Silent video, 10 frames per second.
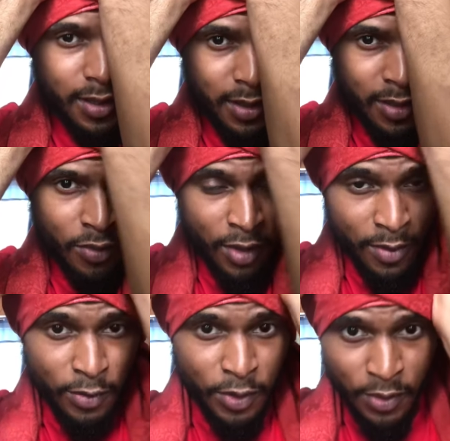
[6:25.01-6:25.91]
And what
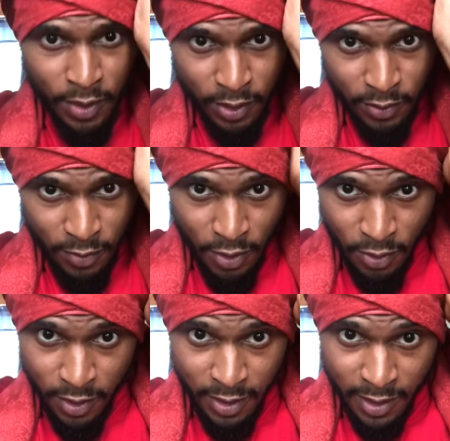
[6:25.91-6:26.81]
I'm doing is
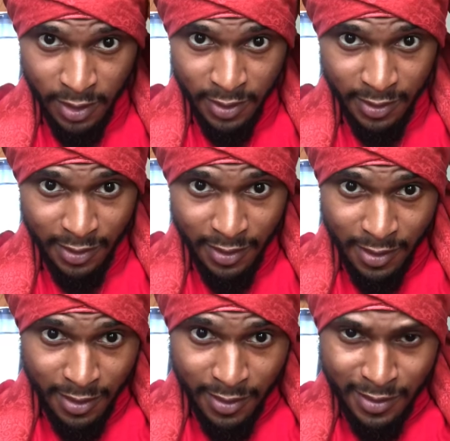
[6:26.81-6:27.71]
rolling these
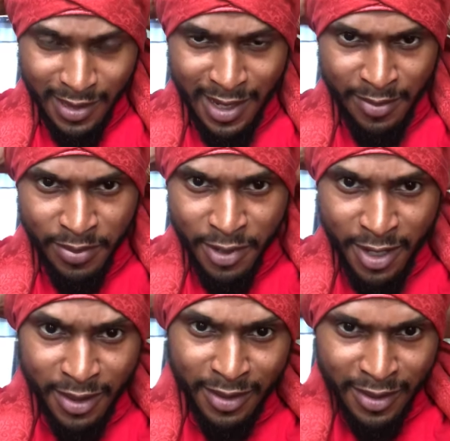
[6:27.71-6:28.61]
top
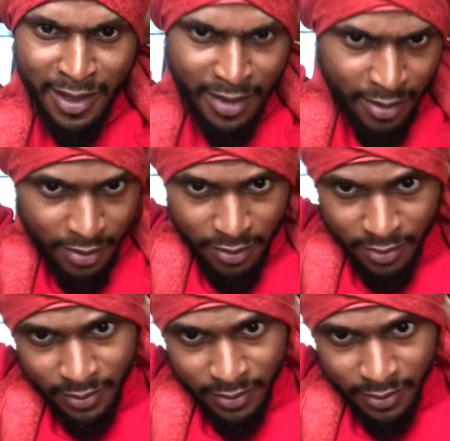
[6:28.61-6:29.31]
parts down.